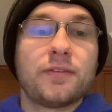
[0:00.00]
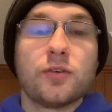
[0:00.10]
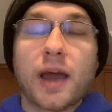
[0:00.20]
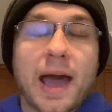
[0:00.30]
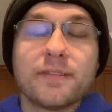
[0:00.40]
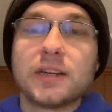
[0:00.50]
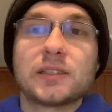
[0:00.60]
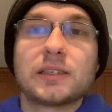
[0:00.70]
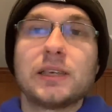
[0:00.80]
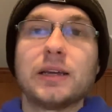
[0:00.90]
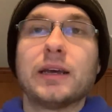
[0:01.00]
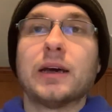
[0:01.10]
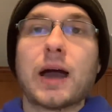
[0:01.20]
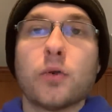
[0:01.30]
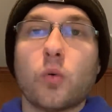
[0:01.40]
If you haven't seen
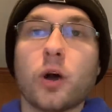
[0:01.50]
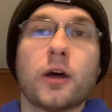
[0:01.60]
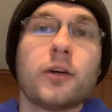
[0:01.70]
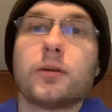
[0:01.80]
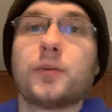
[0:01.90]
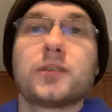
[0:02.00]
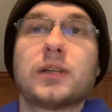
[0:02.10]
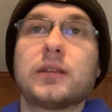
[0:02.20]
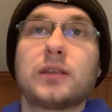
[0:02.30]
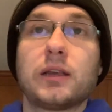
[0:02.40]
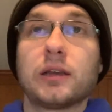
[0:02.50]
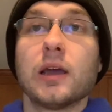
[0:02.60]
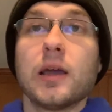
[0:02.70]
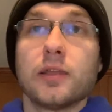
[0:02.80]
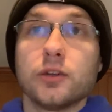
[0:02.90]
it, I 100% think
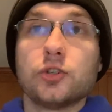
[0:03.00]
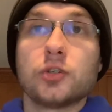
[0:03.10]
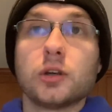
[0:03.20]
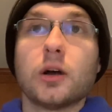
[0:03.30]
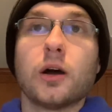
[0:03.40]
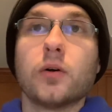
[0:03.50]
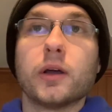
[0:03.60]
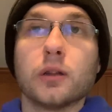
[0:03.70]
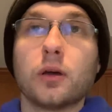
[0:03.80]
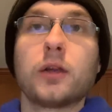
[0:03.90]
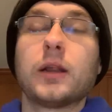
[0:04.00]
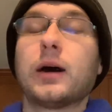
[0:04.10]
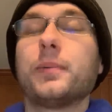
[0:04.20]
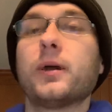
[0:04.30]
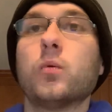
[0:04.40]
that you should go and look it
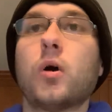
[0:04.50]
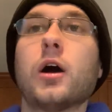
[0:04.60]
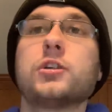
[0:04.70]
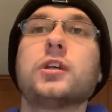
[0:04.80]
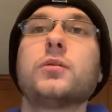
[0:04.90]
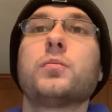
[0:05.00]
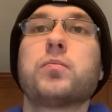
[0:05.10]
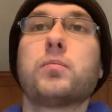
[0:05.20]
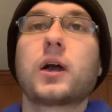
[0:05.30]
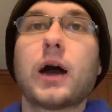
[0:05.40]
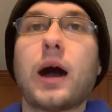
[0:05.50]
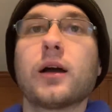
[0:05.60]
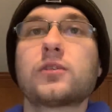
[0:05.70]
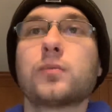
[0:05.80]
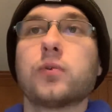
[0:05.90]
up and watch it.
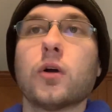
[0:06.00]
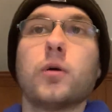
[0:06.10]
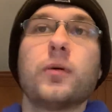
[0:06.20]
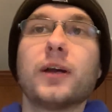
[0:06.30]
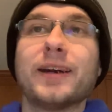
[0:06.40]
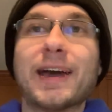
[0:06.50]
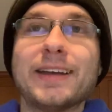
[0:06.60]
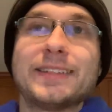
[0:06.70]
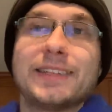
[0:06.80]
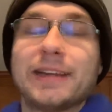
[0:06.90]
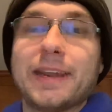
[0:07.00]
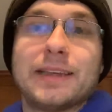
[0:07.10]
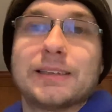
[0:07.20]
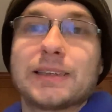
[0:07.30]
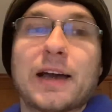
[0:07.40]
Coxe Probert,
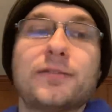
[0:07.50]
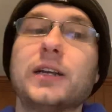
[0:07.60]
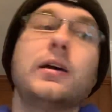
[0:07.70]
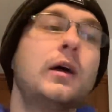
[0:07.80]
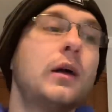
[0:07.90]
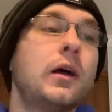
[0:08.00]
1987.